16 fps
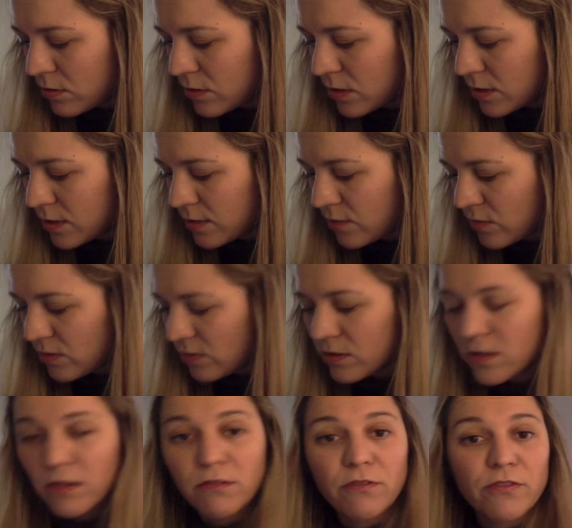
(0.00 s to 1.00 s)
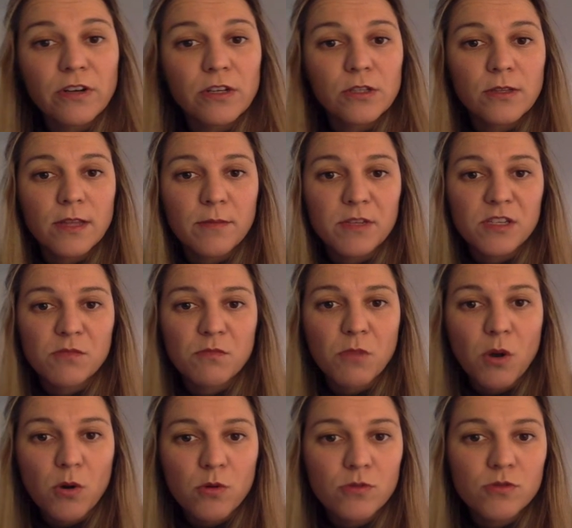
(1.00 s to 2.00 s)
Uh, sometimes they refer to them as
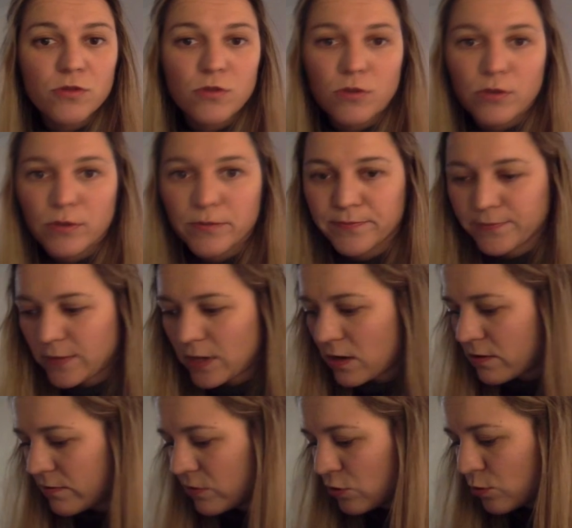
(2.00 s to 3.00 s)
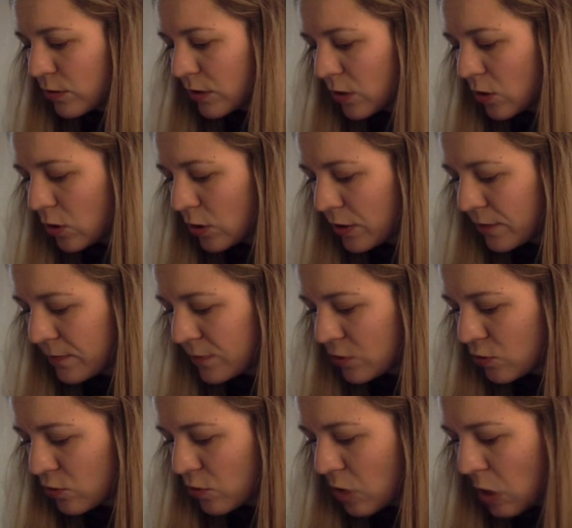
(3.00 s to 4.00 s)
M O S or however you want to call them.
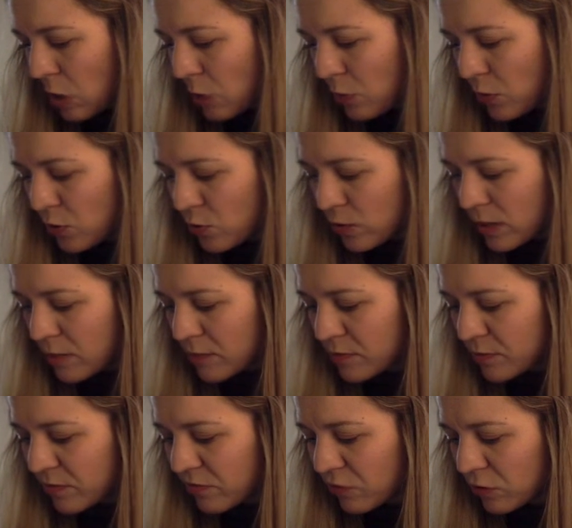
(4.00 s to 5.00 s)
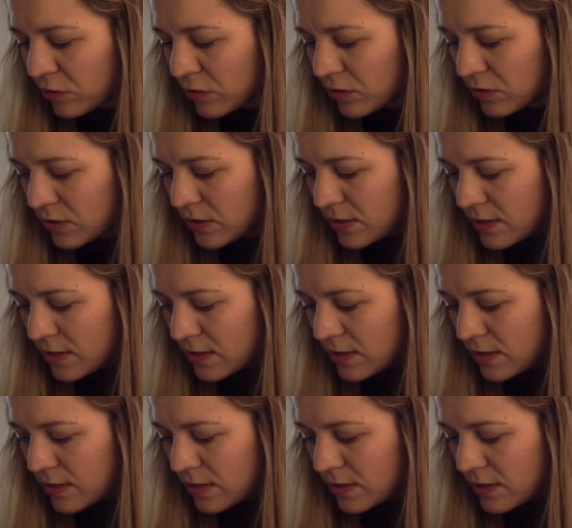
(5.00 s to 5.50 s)
So zero point one amps per volt.